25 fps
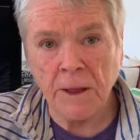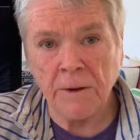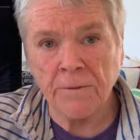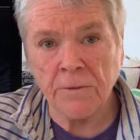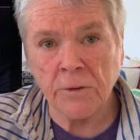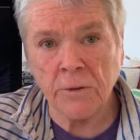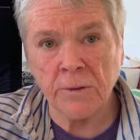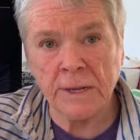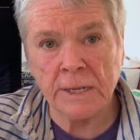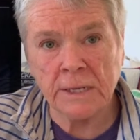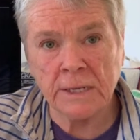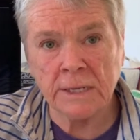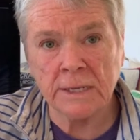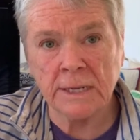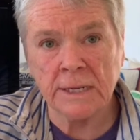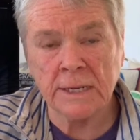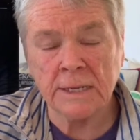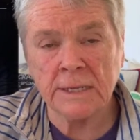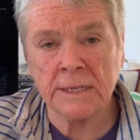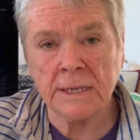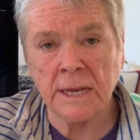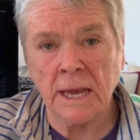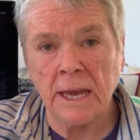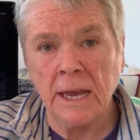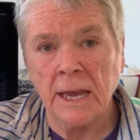For
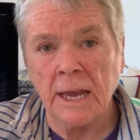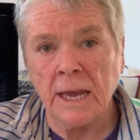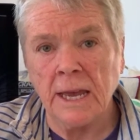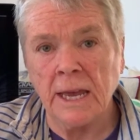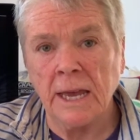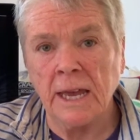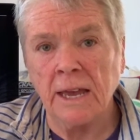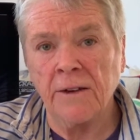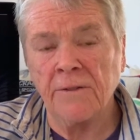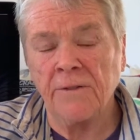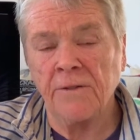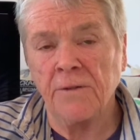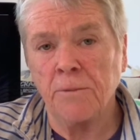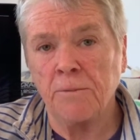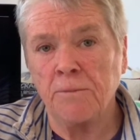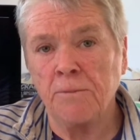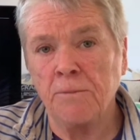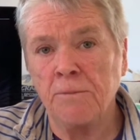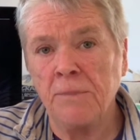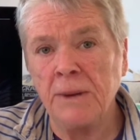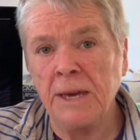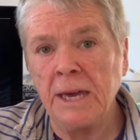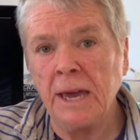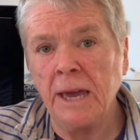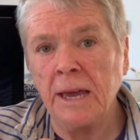instance, if
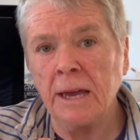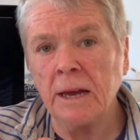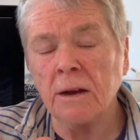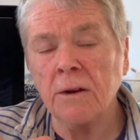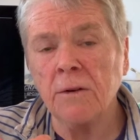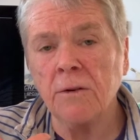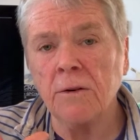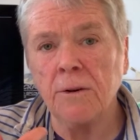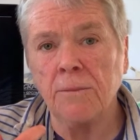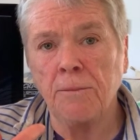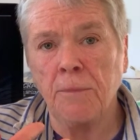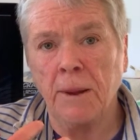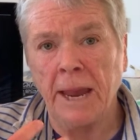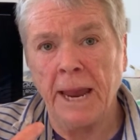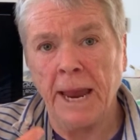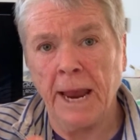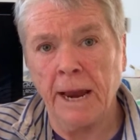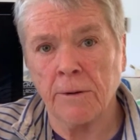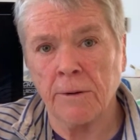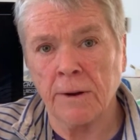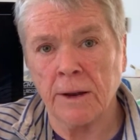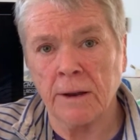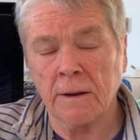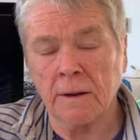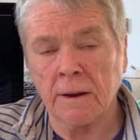being a good
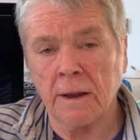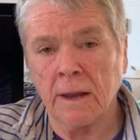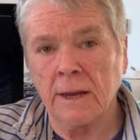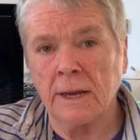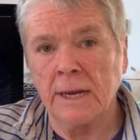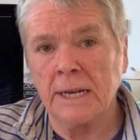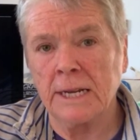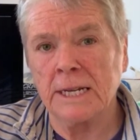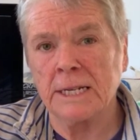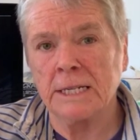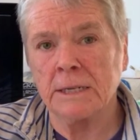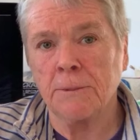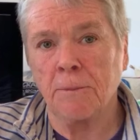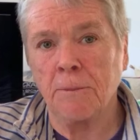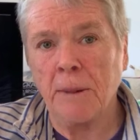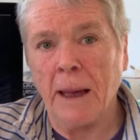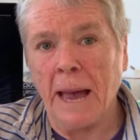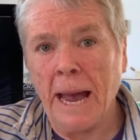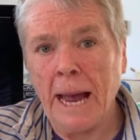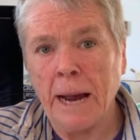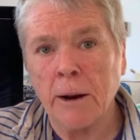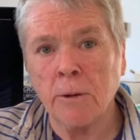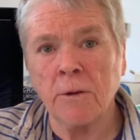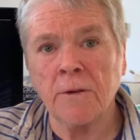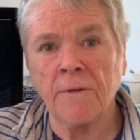parent is
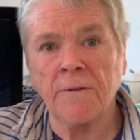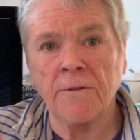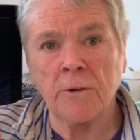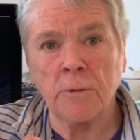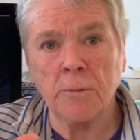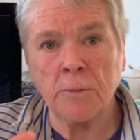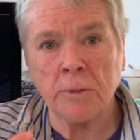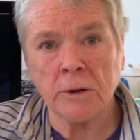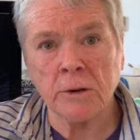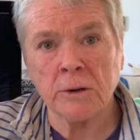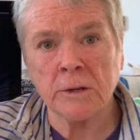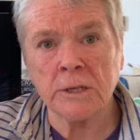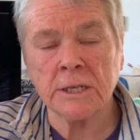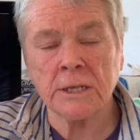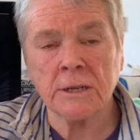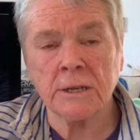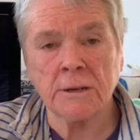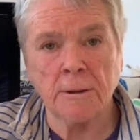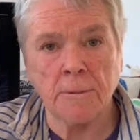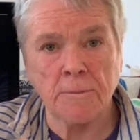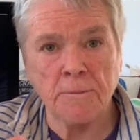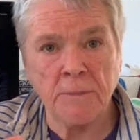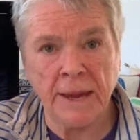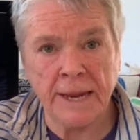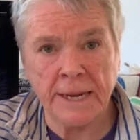powerful
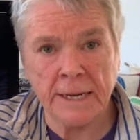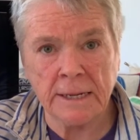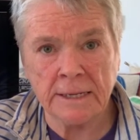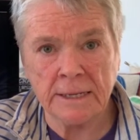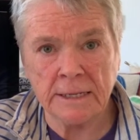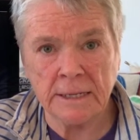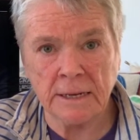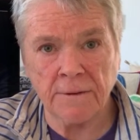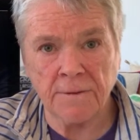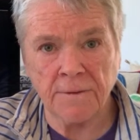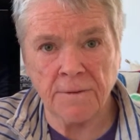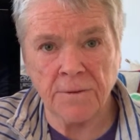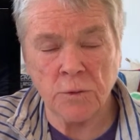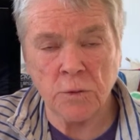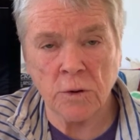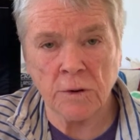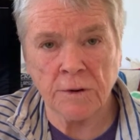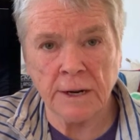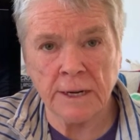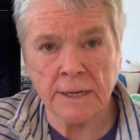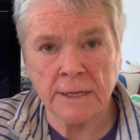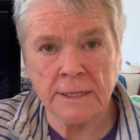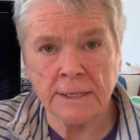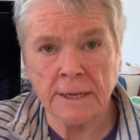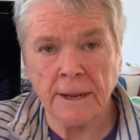personal medicine for
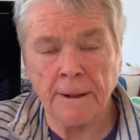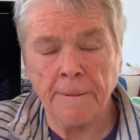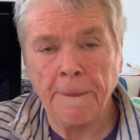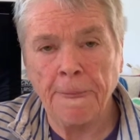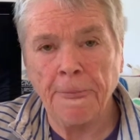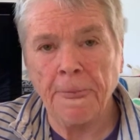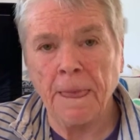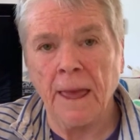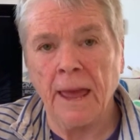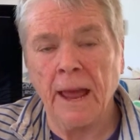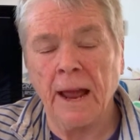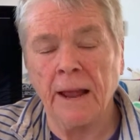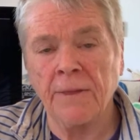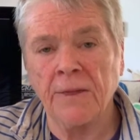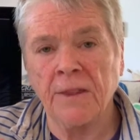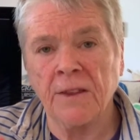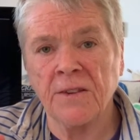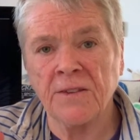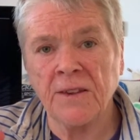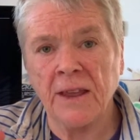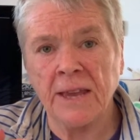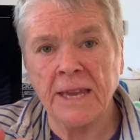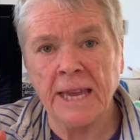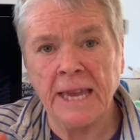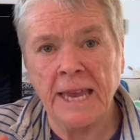us, and the
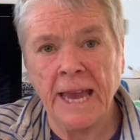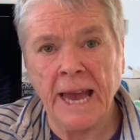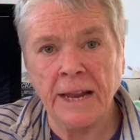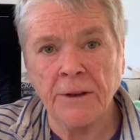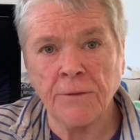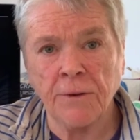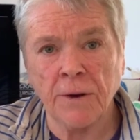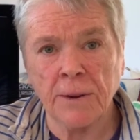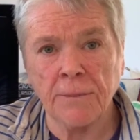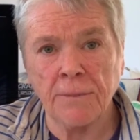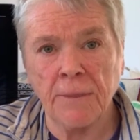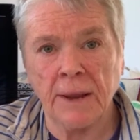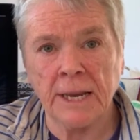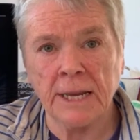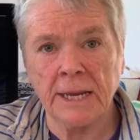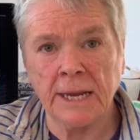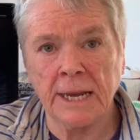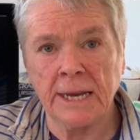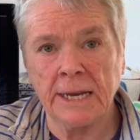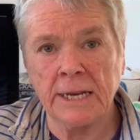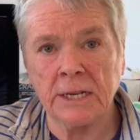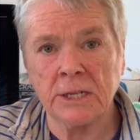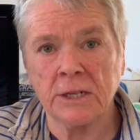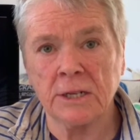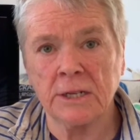psychiatric
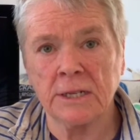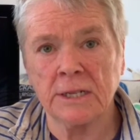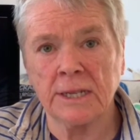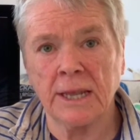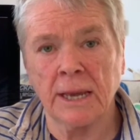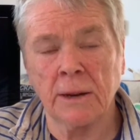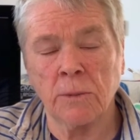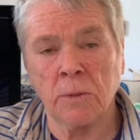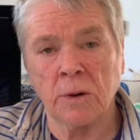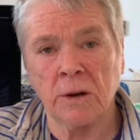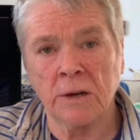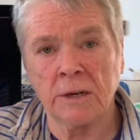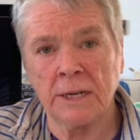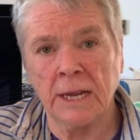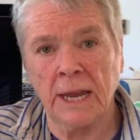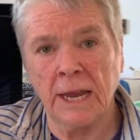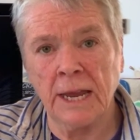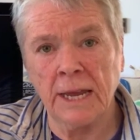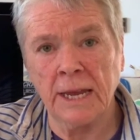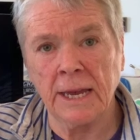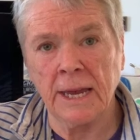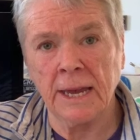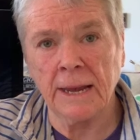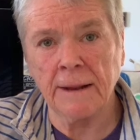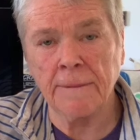medications that we're
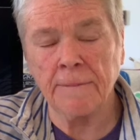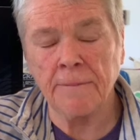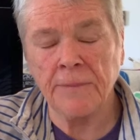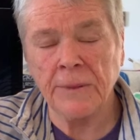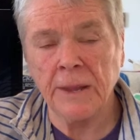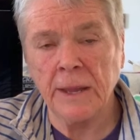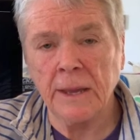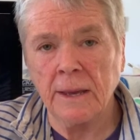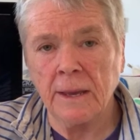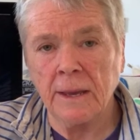taking